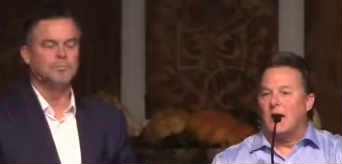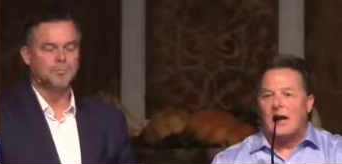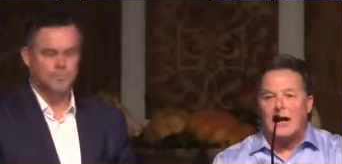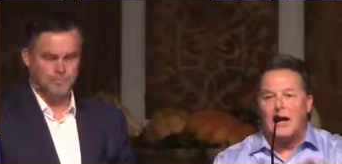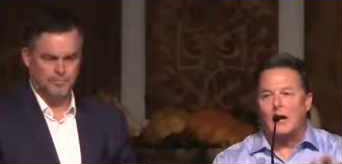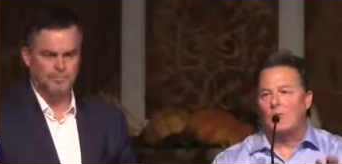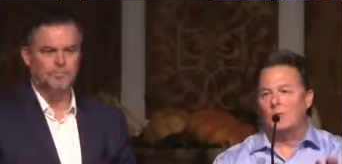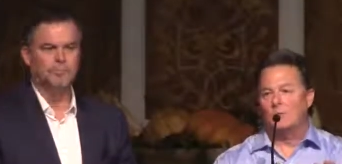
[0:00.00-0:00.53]

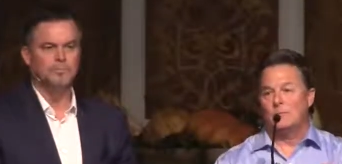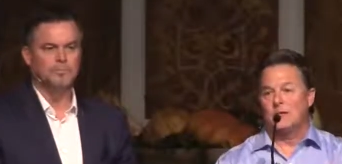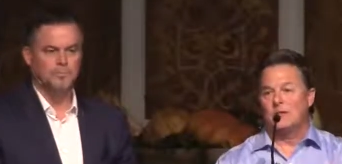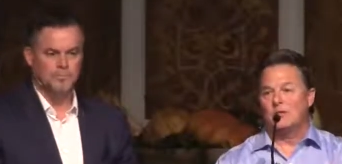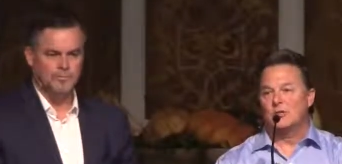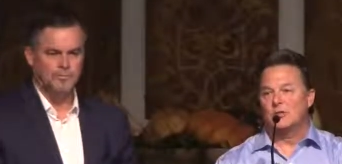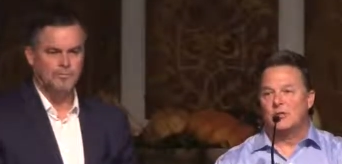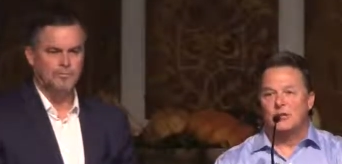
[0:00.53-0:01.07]
Speaker 1: how
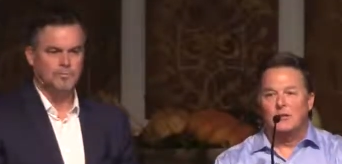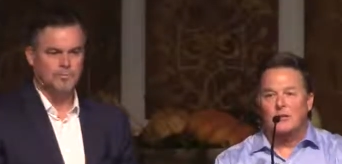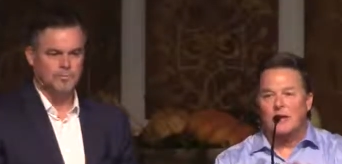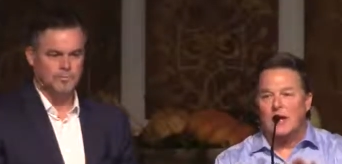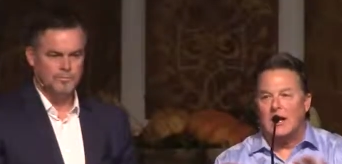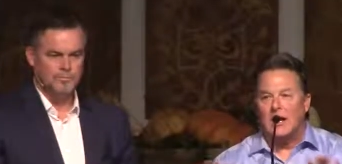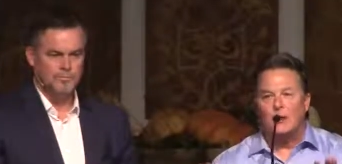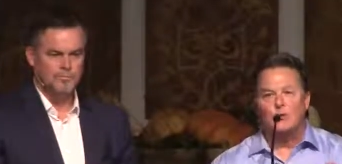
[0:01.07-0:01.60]
much and
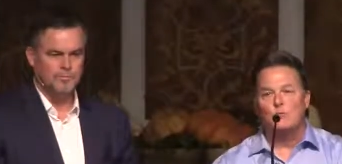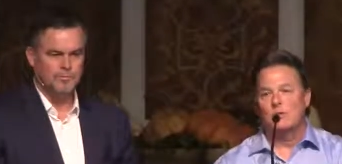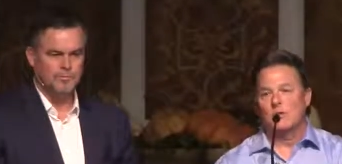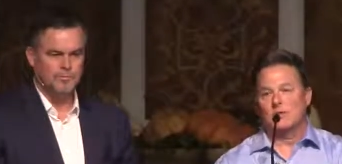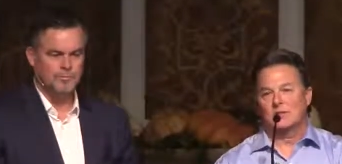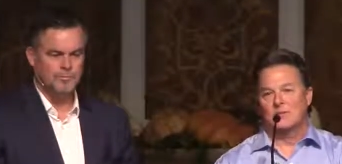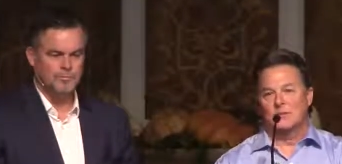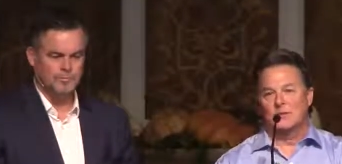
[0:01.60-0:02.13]
how you want to
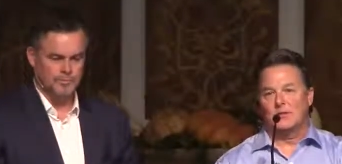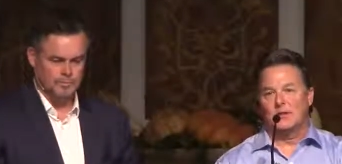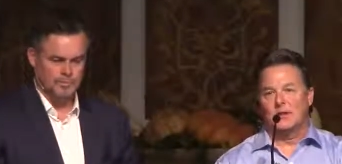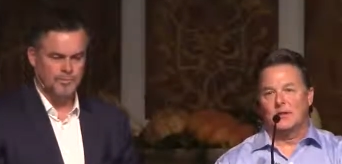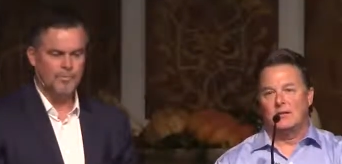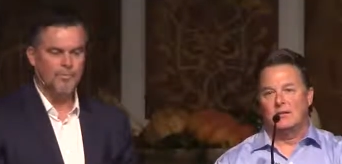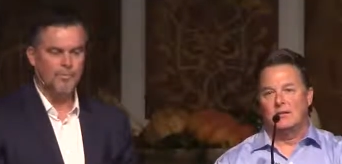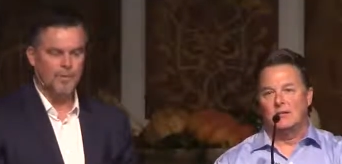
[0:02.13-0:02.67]
split that.
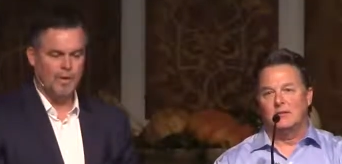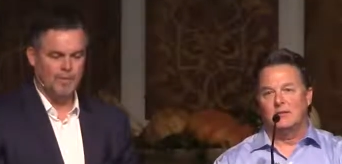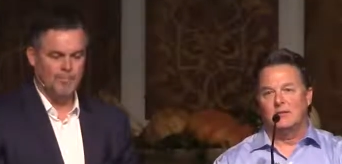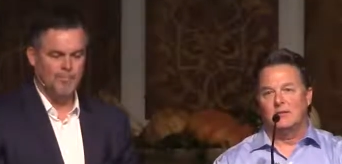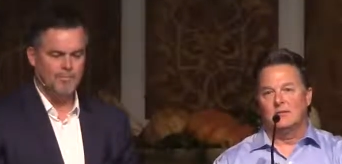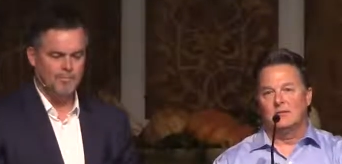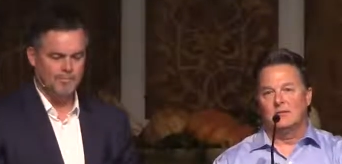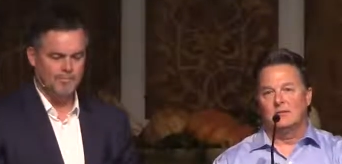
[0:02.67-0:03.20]
Right.
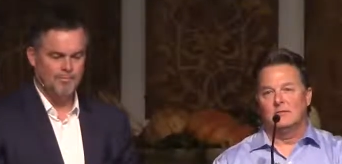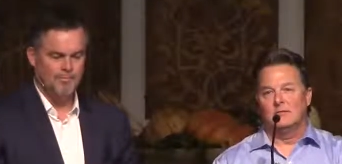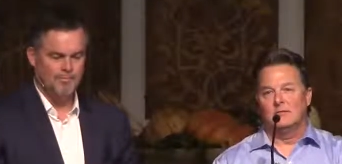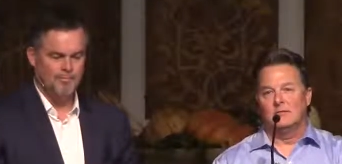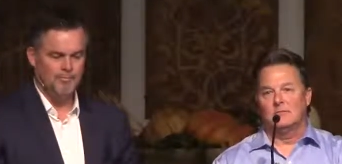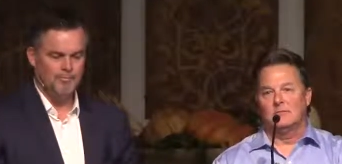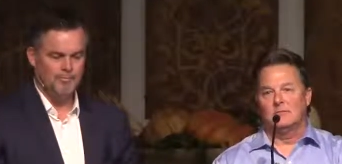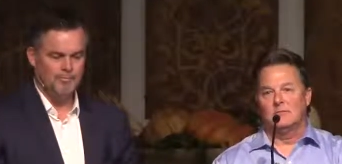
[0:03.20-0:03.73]

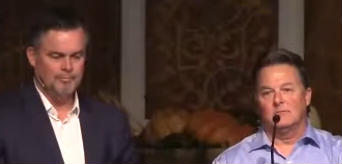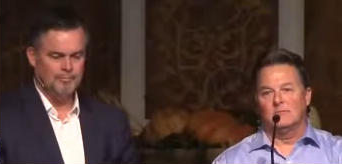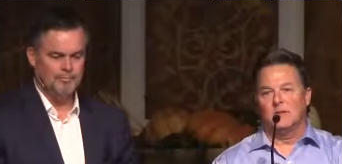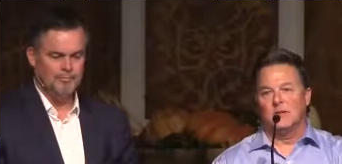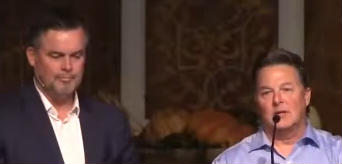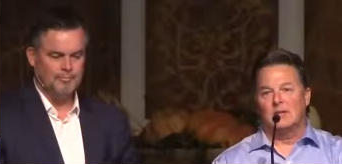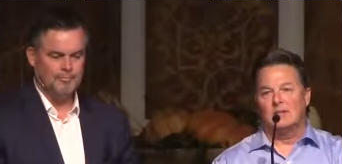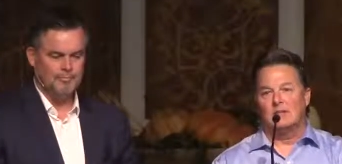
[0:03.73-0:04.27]

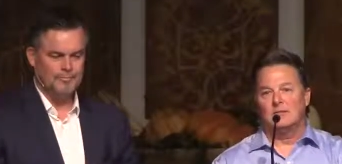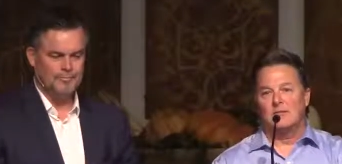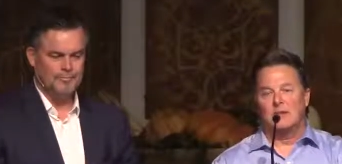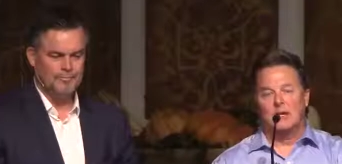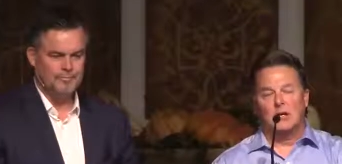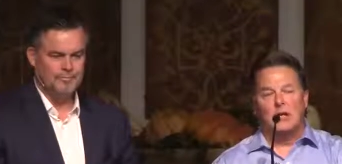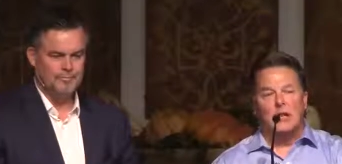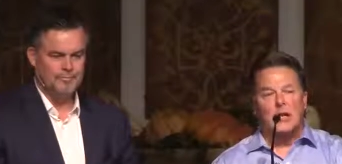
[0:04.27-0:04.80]
Okay?
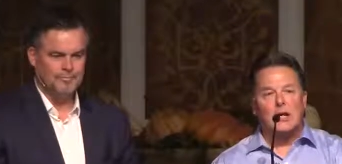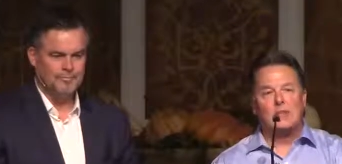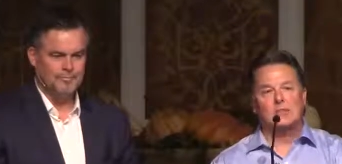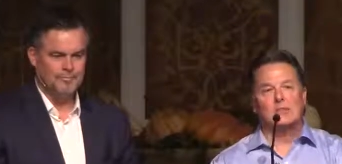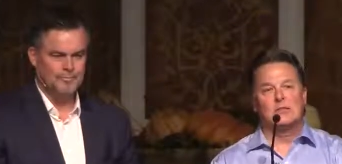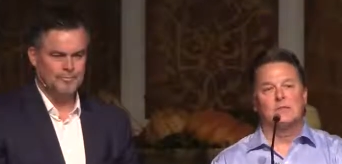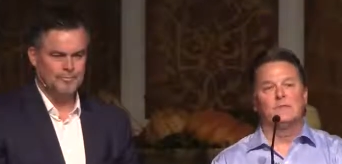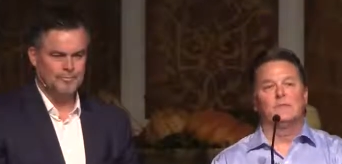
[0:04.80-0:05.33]

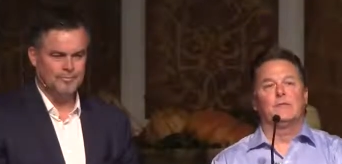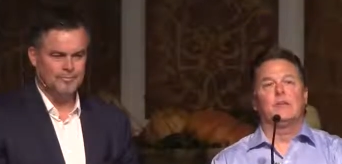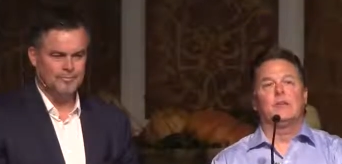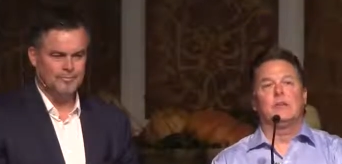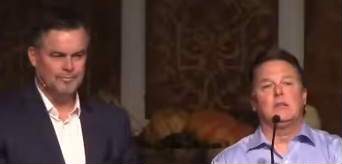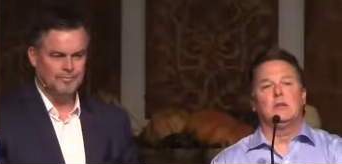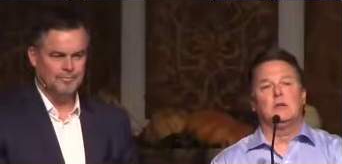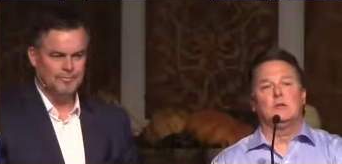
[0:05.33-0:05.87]
Collectively,
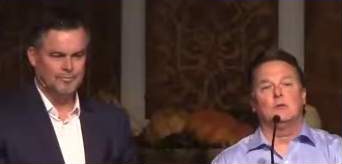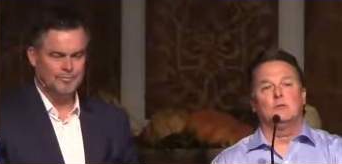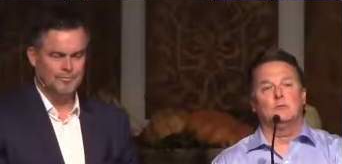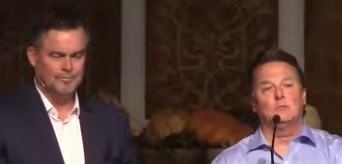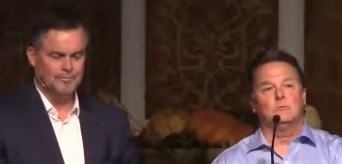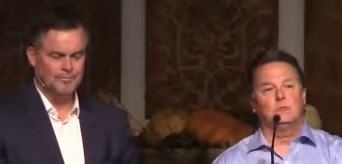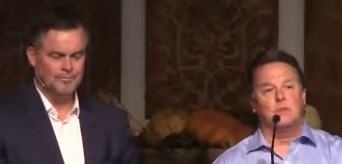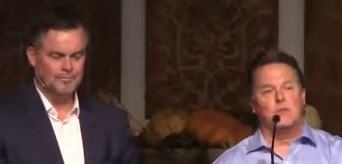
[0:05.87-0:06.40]
though,
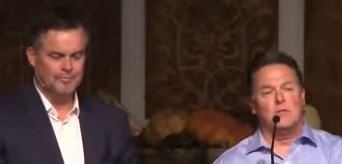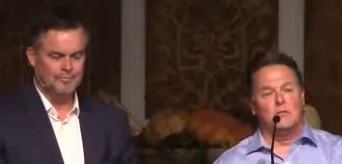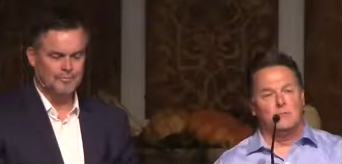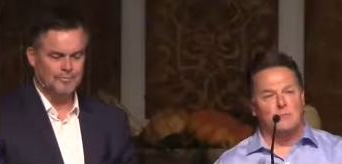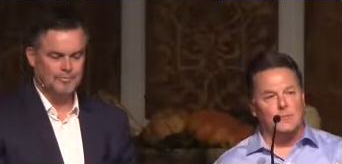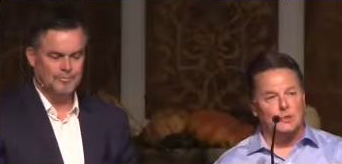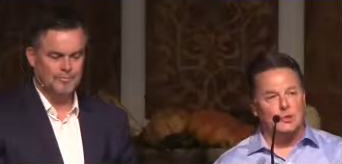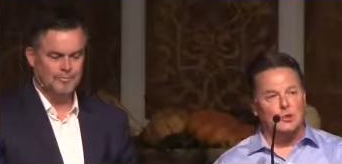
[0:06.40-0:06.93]
when the
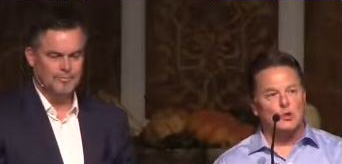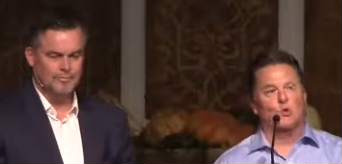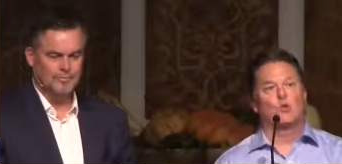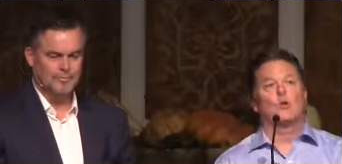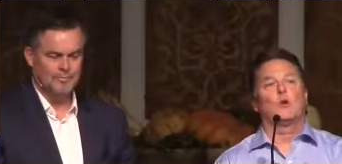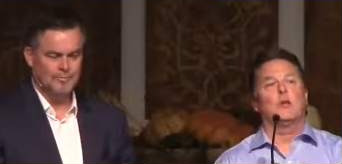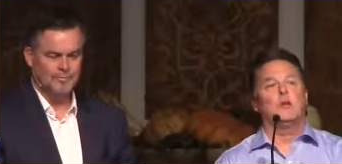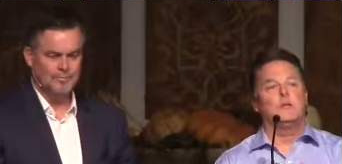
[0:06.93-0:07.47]

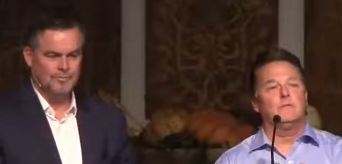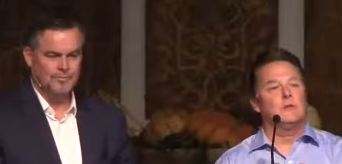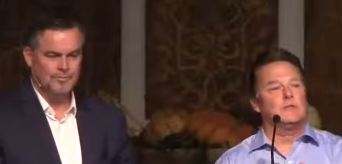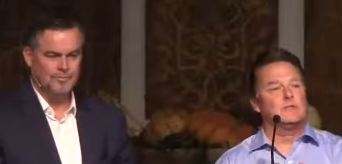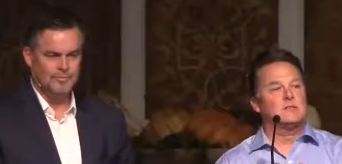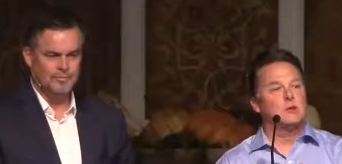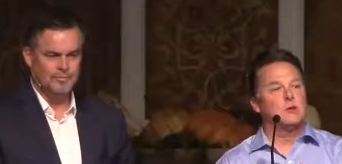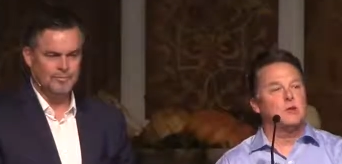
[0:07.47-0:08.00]
majority of
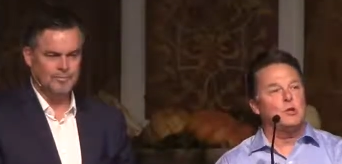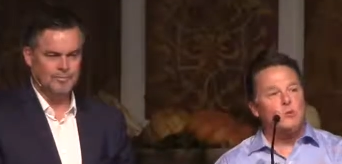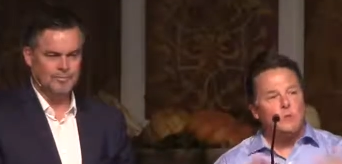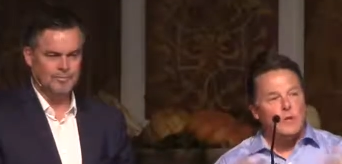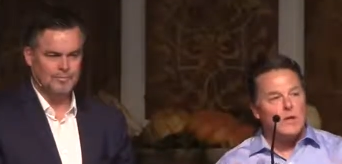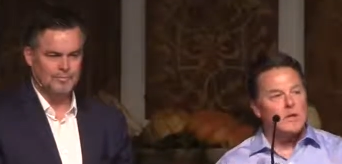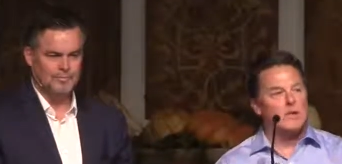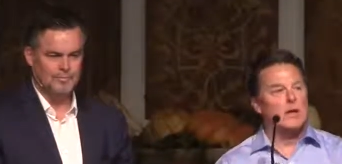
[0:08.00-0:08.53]
us are
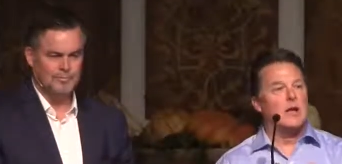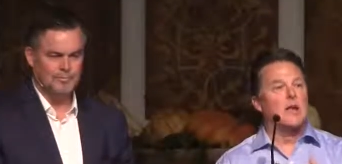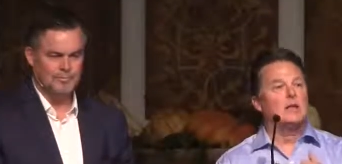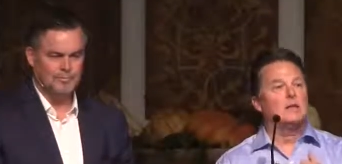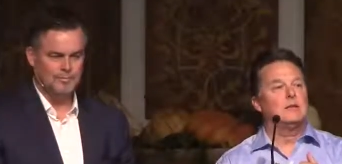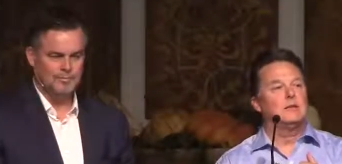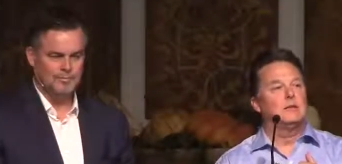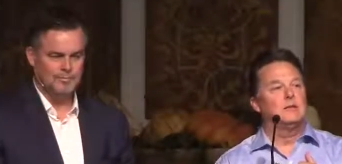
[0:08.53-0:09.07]
doing that,